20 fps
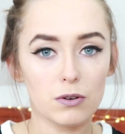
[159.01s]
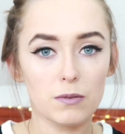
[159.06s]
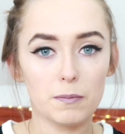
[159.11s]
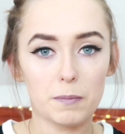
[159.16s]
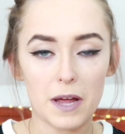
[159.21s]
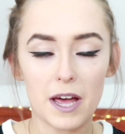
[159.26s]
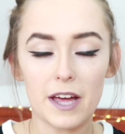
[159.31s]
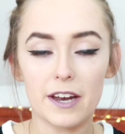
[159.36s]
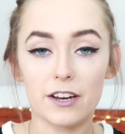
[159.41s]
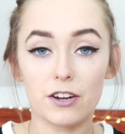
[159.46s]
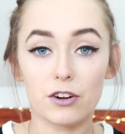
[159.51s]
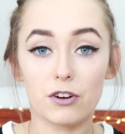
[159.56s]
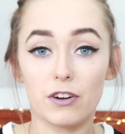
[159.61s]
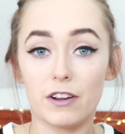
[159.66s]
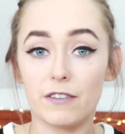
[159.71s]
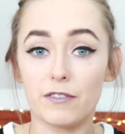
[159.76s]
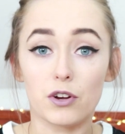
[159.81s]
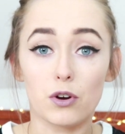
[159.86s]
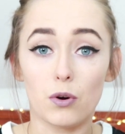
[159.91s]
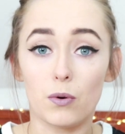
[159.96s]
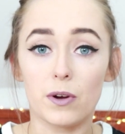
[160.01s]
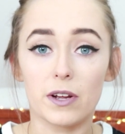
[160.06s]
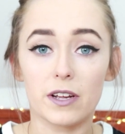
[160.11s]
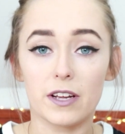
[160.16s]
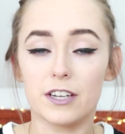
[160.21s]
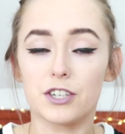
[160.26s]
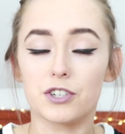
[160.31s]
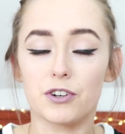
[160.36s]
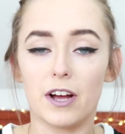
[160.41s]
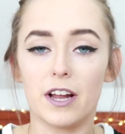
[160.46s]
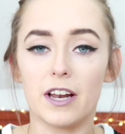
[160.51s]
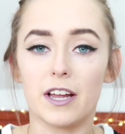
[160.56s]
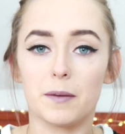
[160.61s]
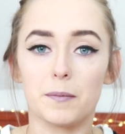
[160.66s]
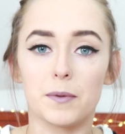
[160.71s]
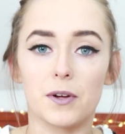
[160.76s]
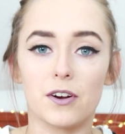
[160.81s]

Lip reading: planning or even going interrailing,